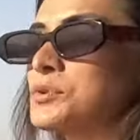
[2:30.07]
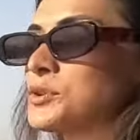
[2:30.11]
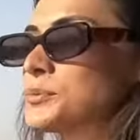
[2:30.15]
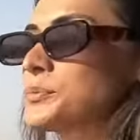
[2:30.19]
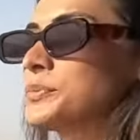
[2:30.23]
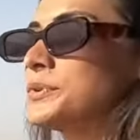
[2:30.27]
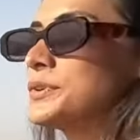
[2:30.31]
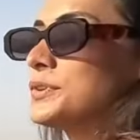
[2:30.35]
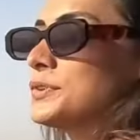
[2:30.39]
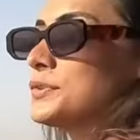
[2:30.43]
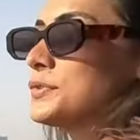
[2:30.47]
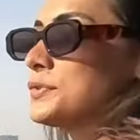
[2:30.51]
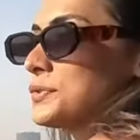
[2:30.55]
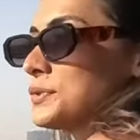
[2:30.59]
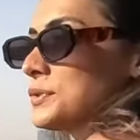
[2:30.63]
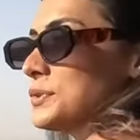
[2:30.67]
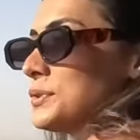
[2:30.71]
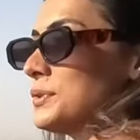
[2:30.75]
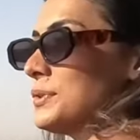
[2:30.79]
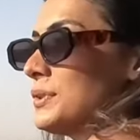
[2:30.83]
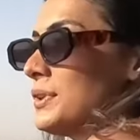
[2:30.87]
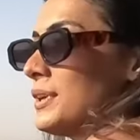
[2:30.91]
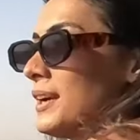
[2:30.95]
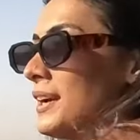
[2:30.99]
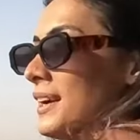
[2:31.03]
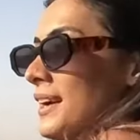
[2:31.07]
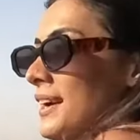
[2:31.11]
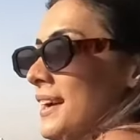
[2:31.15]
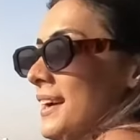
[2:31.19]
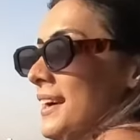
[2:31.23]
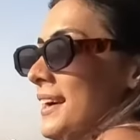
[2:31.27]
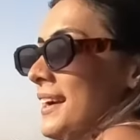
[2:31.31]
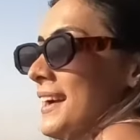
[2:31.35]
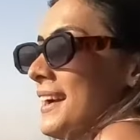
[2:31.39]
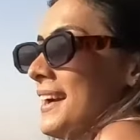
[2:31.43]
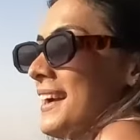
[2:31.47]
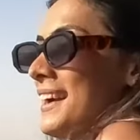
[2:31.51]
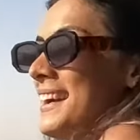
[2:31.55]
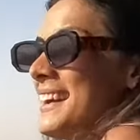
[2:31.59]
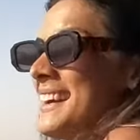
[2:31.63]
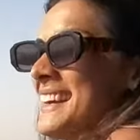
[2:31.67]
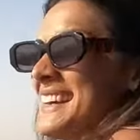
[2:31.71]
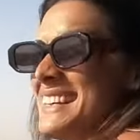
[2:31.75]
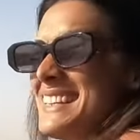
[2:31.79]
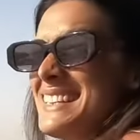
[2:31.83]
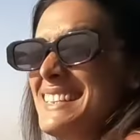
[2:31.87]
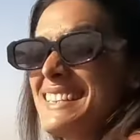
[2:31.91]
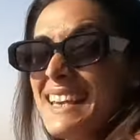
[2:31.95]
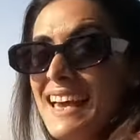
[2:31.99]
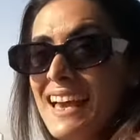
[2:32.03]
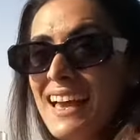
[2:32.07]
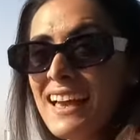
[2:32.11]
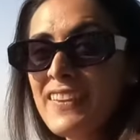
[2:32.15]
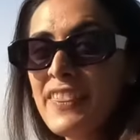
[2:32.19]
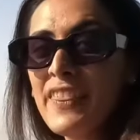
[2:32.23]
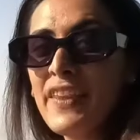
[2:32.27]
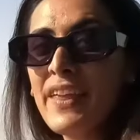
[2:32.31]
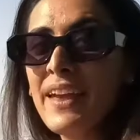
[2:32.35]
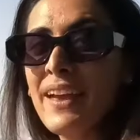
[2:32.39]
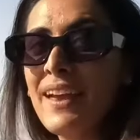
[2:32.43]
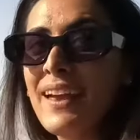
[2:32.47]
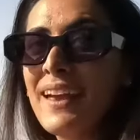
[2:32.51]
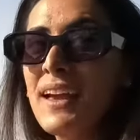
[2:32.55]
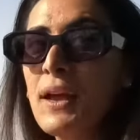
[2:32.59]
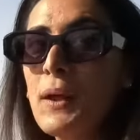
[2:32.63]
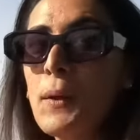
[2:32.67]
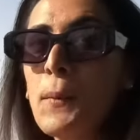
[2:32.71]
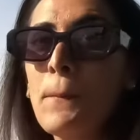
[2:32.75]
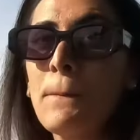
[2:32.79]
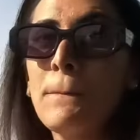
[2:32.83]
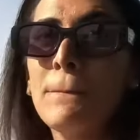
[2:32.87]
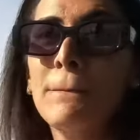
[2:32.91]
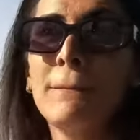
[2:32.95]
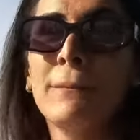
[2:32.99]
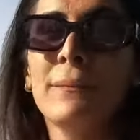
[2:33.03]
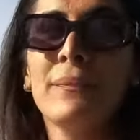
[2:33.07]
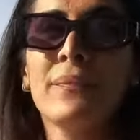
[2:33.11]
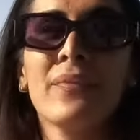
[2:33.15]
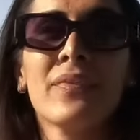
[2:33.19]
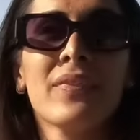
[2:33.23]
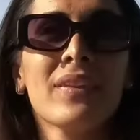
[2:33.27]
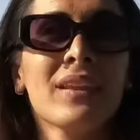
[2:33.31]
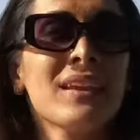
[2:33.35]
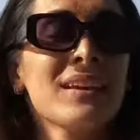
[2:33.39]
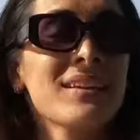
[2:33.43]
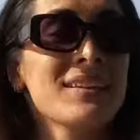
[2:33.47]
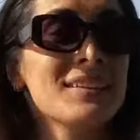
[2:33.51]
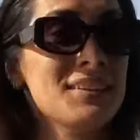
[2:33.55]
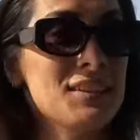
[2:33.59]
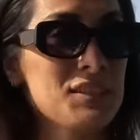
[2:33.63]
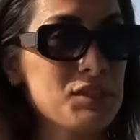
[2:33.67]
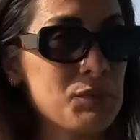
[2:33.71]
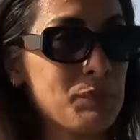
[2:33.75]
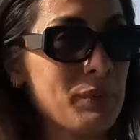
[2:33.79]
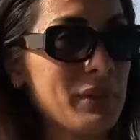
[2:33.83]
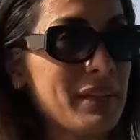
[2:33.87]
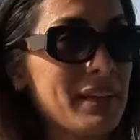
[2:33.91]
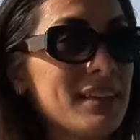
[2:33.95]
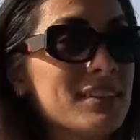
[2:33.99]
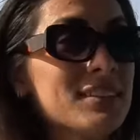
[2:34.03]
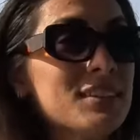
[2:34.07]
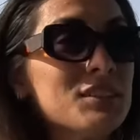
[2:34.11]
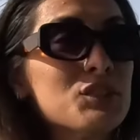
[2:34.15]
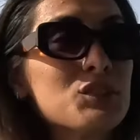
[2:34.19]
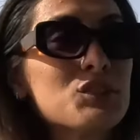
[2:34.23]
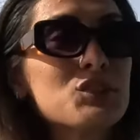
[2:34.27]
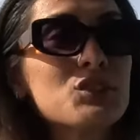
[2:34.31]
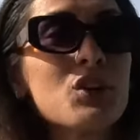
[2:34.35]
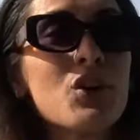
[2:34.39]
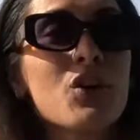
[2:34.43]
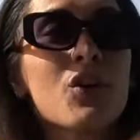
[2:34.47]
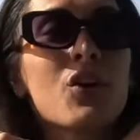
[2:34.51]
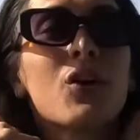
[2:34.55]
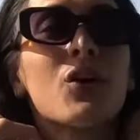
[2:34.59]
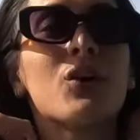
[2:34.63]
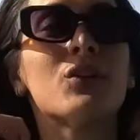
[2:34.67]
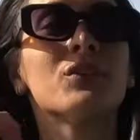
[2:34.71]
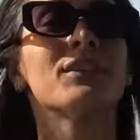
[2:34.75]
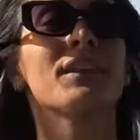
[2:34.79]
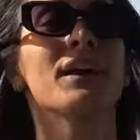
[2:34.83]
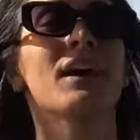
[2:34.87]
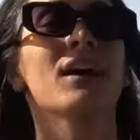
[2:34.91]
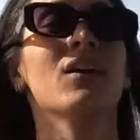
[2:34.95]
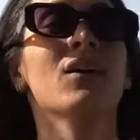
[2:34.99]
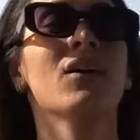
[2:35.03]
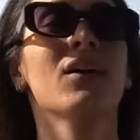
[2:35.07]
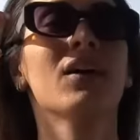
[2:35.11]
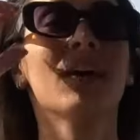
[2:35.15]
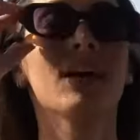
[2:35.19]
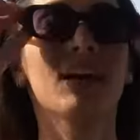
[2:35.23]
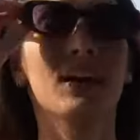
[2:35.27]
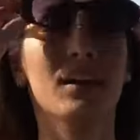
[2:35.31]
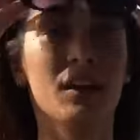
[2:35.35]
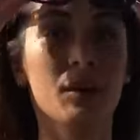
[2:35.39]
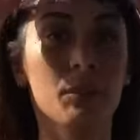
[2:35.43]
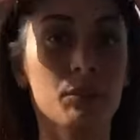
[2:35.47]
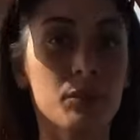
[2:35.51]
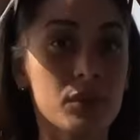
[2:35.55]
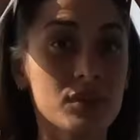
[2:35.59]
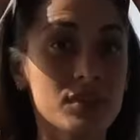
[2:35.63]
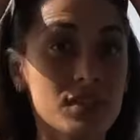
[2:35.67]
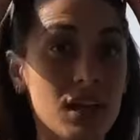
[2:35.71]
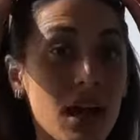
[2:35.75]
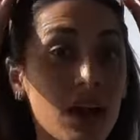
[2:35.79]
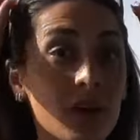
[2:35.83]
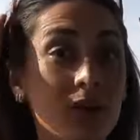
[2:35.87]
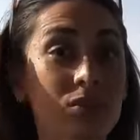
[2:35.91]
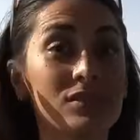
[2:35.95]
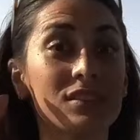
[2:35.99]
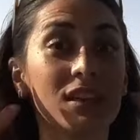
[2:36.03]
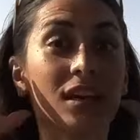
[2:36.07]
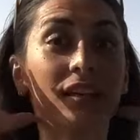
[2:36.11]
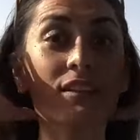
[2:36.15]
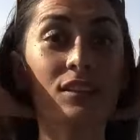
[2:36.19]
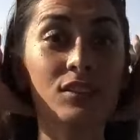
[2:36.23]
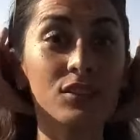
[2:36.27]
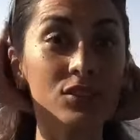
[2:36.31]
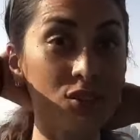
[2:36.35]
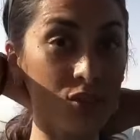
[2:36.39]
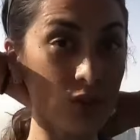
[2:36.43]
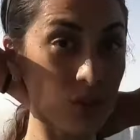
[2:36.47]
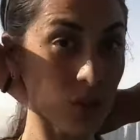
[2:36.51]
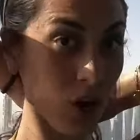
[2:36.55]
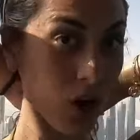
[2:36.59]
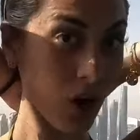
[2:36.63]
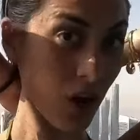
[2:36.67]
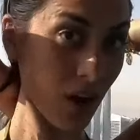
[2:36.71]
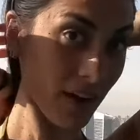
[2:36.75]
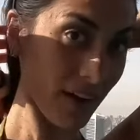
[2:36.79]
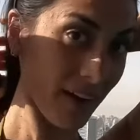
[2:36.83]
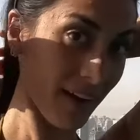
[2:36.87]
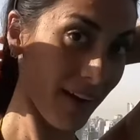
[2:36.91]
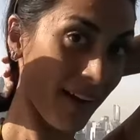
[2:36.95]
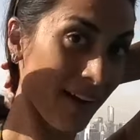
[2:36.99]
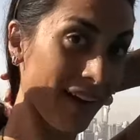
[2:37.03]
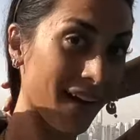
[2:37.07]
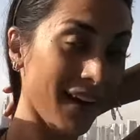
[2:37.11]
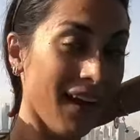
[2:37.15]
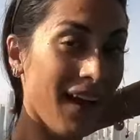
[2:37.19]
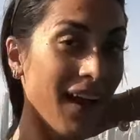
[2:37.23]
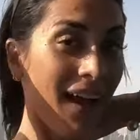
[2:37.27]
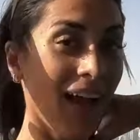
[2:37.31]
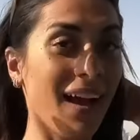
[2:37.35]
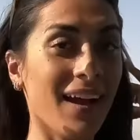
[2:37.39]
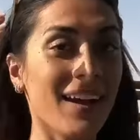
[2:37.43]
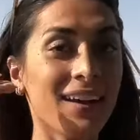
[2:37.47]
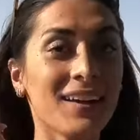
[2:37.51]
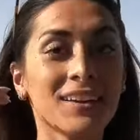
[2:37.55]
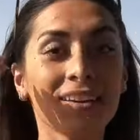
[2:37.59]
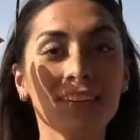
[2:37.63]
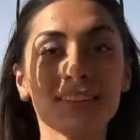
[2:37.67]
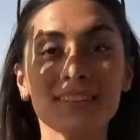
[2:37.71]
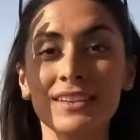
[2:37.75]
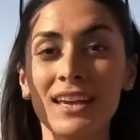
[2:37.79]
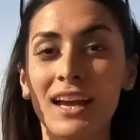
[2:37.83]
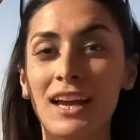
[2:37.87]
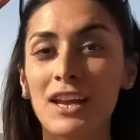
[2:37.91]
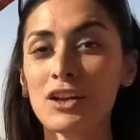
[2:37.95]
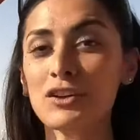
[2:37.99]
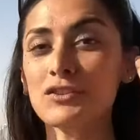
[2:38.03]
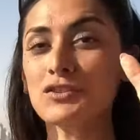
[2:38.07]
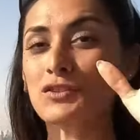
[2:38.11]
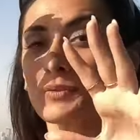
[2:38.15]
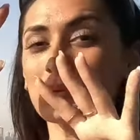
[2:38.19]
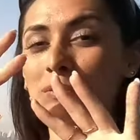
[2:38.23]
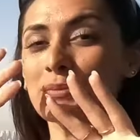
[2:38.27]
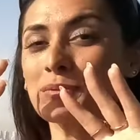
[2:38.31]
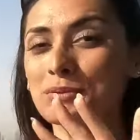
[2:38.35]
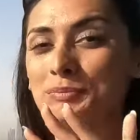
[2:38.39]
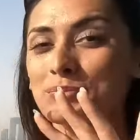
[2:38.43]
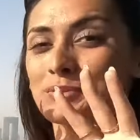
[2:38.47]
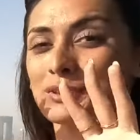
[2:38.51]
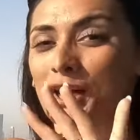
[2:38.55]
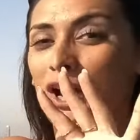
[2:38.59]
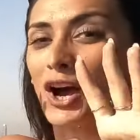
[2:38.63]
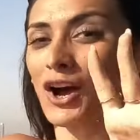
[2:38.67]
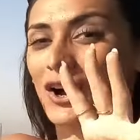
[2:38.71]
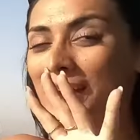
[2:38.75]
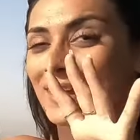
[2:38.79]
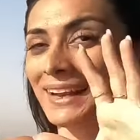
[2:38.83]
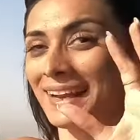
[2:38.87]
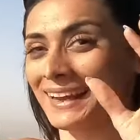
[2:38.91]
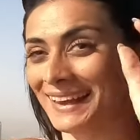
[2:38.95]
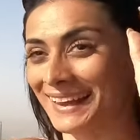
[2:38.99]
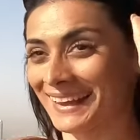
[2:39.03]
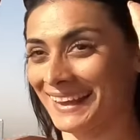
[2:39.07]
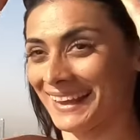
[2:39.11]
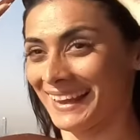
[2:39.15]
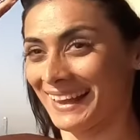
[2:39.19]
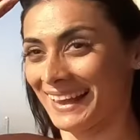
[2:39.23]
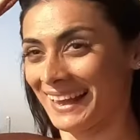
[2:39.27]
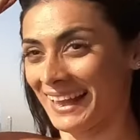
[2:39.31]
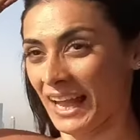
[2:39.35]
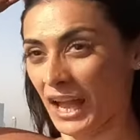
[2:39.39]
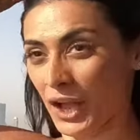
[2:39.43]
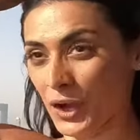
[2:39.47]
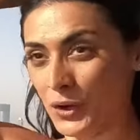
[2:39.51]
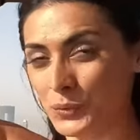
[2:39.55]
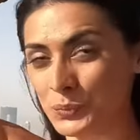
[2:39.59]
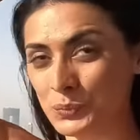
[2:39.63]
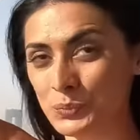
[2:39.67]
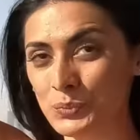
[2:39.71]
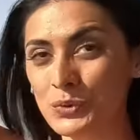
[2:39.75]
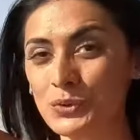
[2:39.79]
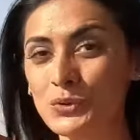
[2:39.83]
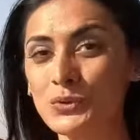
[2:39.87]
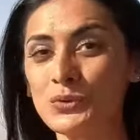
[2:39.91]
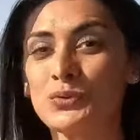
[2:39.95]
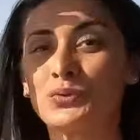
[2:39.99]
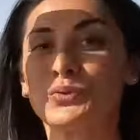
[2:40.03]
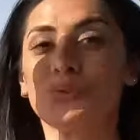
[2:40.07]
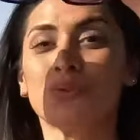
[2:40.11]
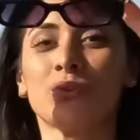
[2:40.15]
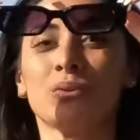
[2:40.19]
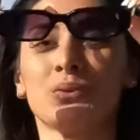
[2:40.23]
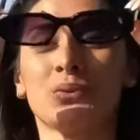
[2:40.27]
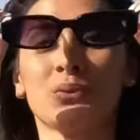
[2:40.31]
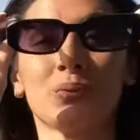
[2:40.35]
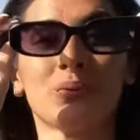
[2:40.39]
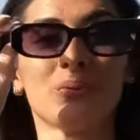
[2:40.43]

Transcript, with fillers: more beautiful than this place. It's so cold now. the outside is too hot. Inside our swimming pool hot.